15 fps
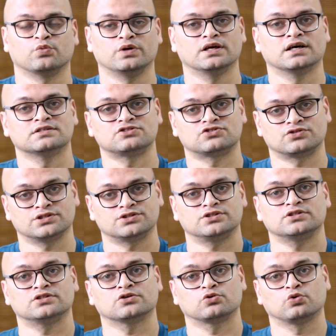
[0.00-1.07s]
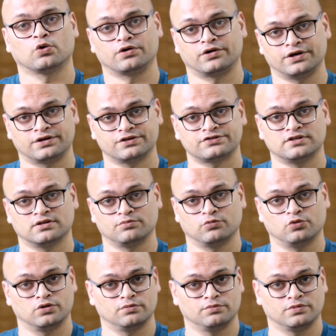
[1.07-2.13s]
we are stretching the quadratus
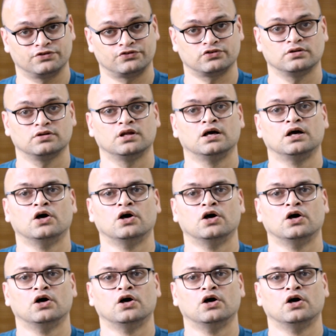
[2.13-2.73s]
lumborum muscle